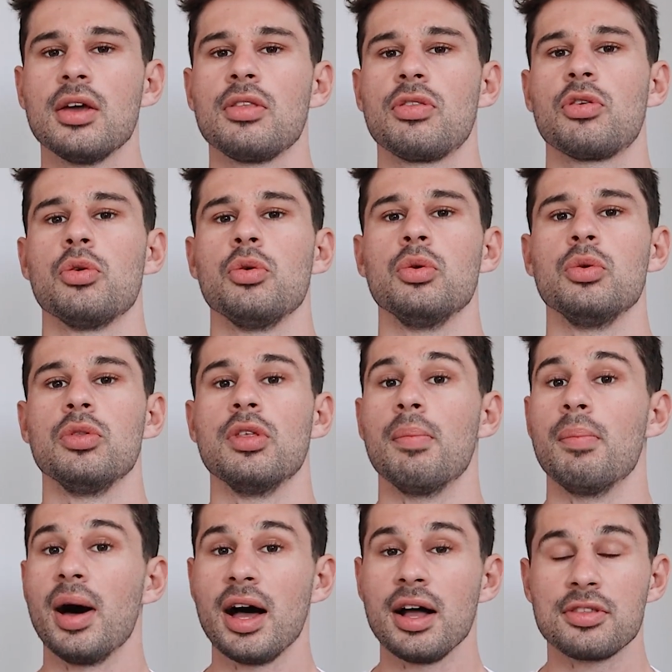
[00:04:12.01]
to the
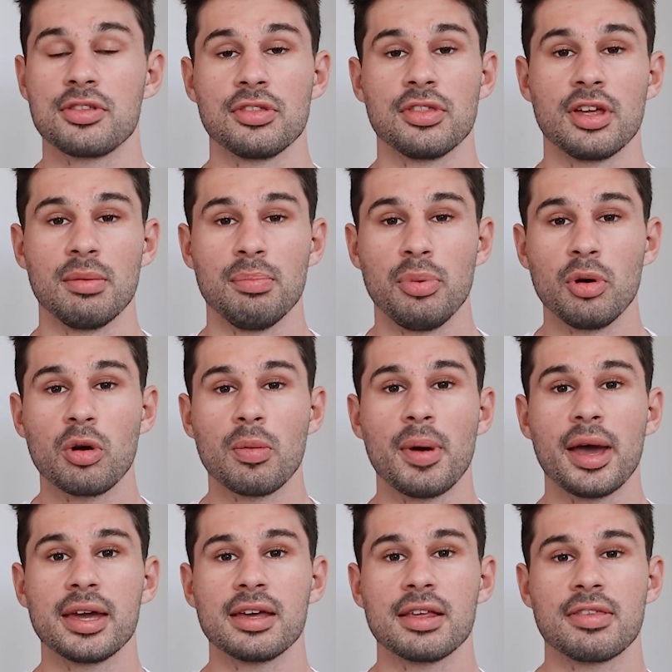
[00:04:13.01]
margin that a
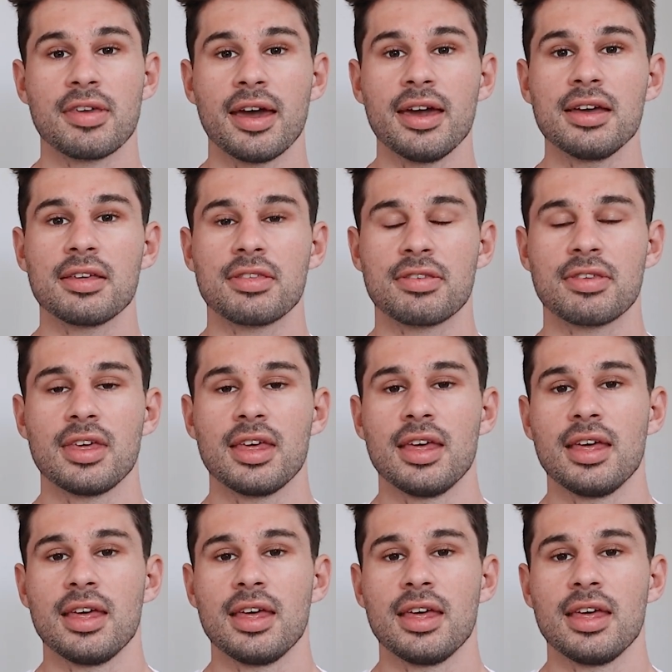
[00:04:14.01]
bookmaker takes.